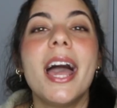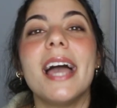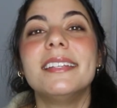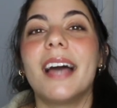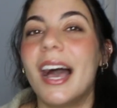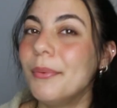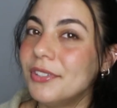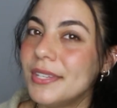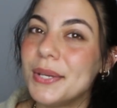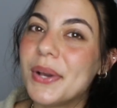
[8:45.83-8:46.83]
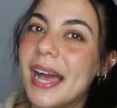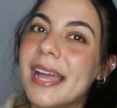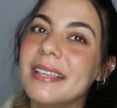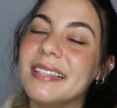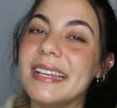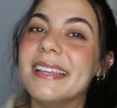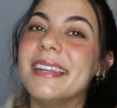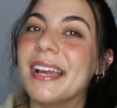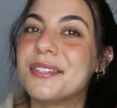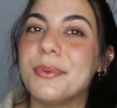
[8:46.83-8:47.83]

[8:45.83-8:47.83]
and I will see you guys in next